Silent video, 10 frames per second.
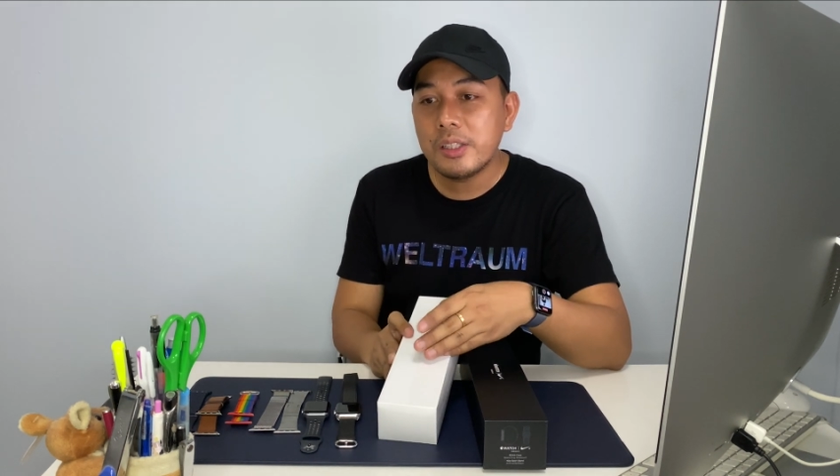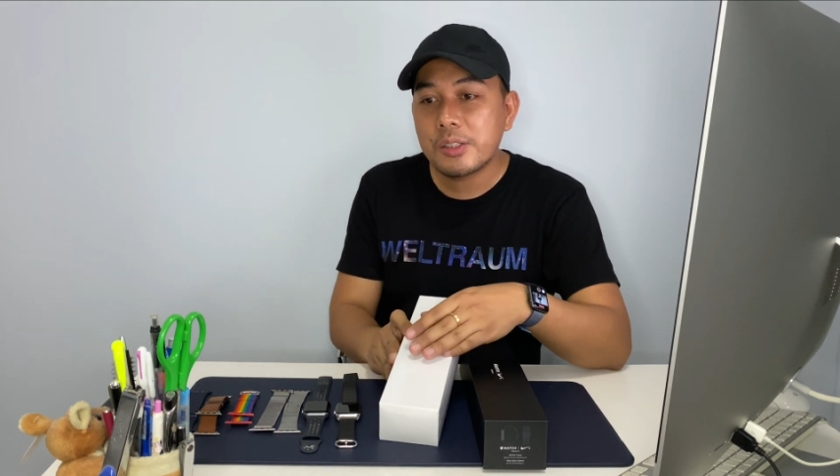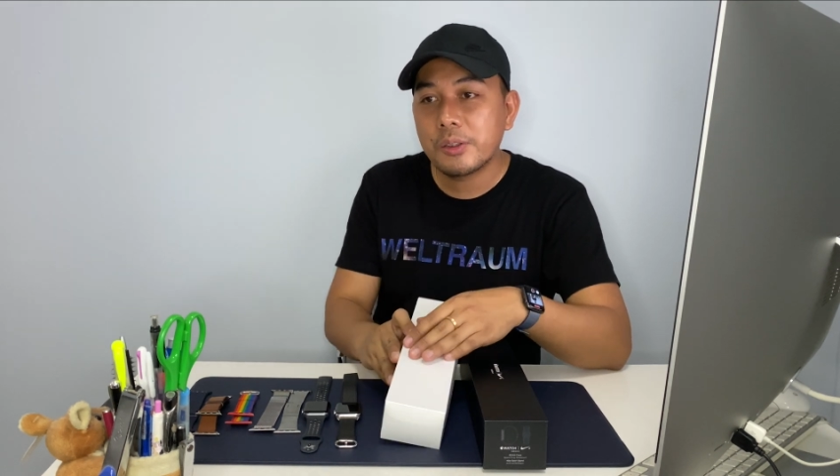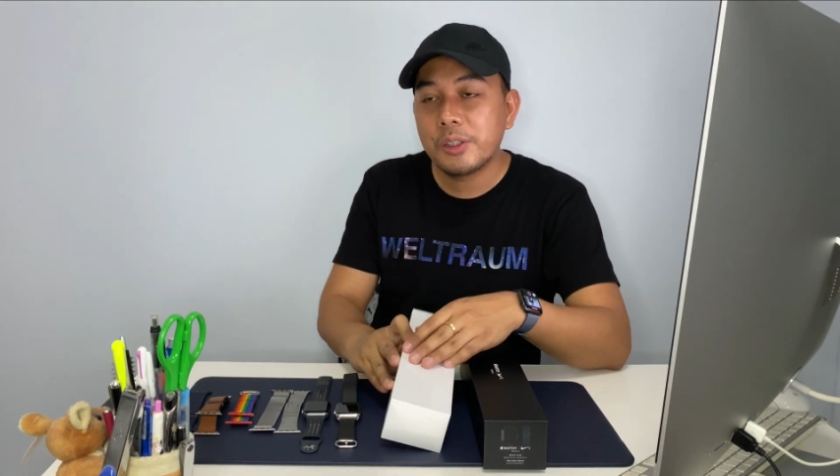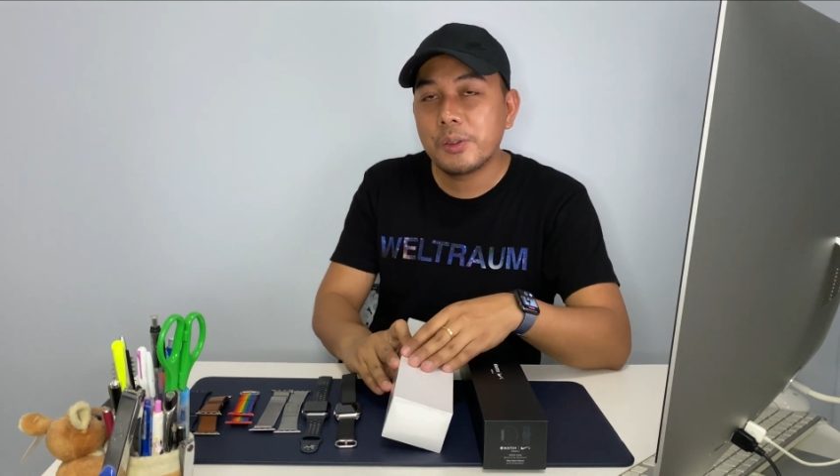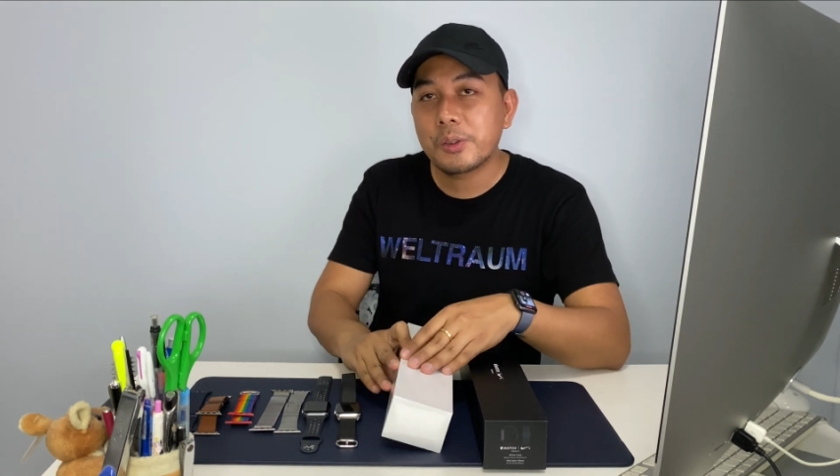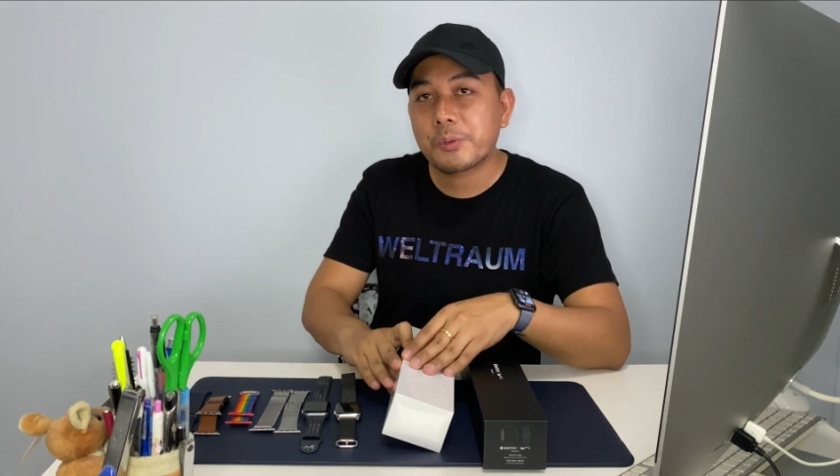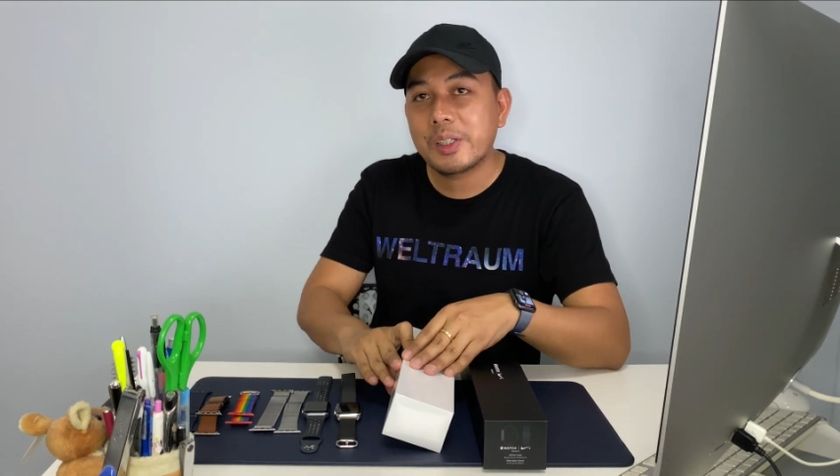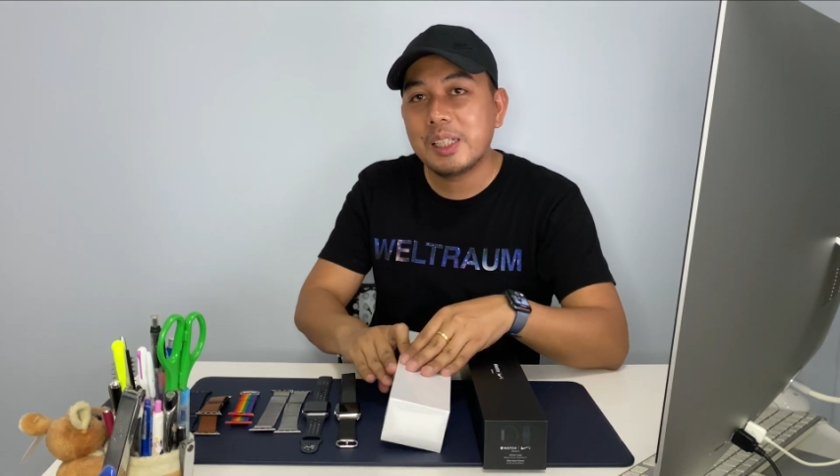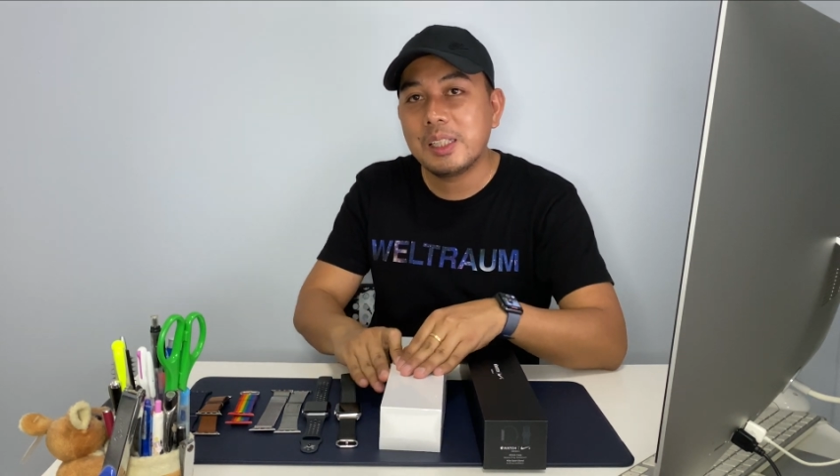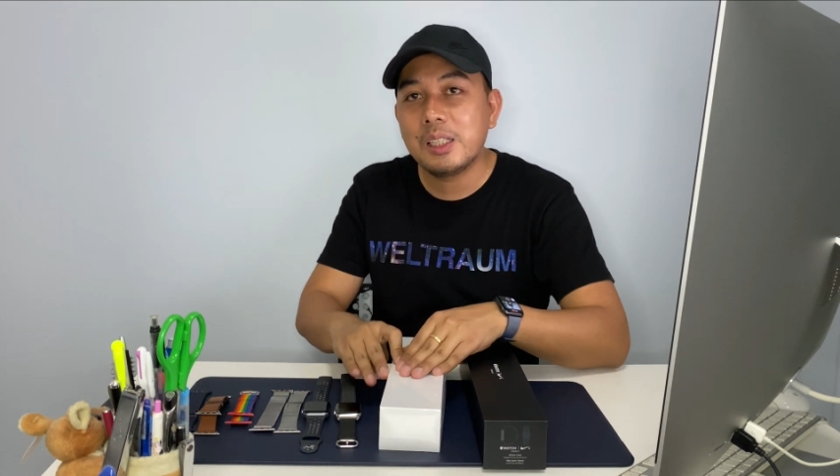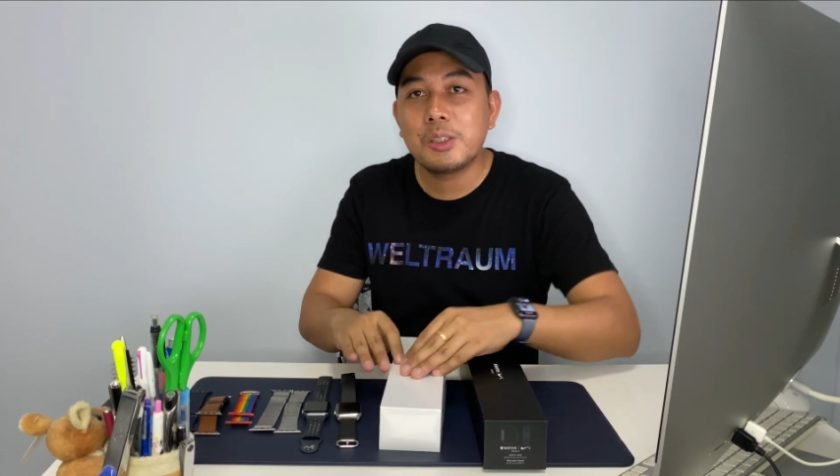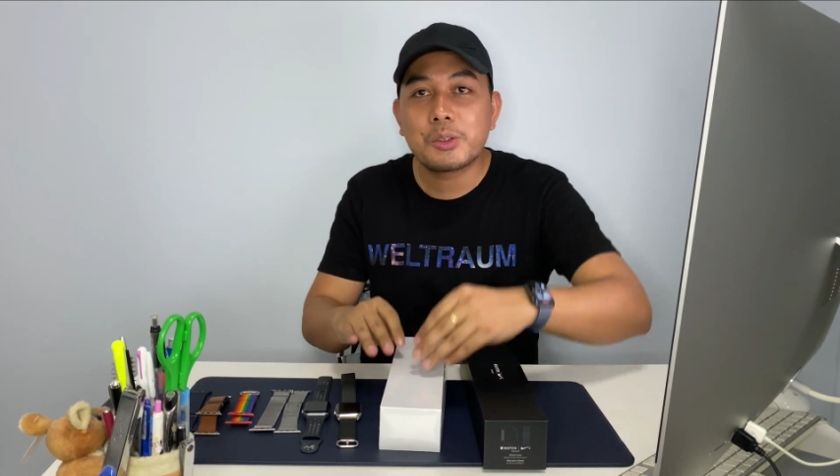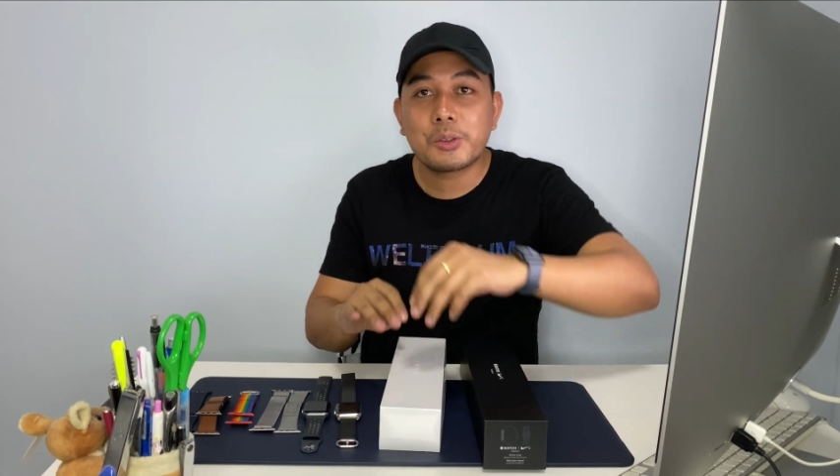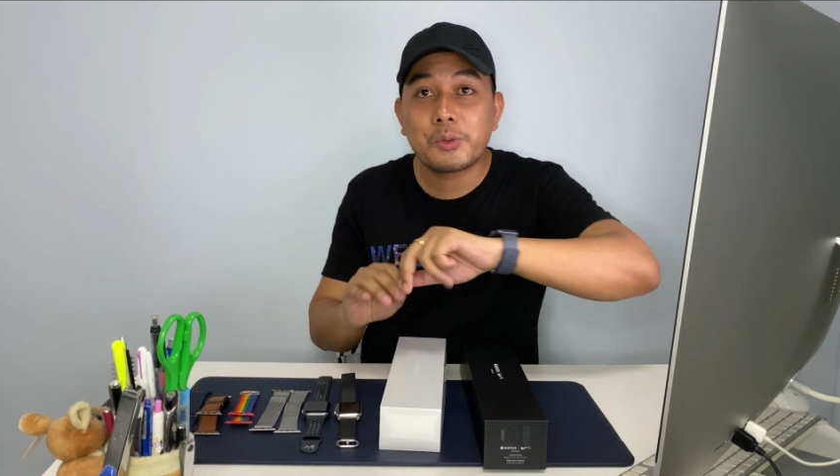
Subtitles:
so you don't really need to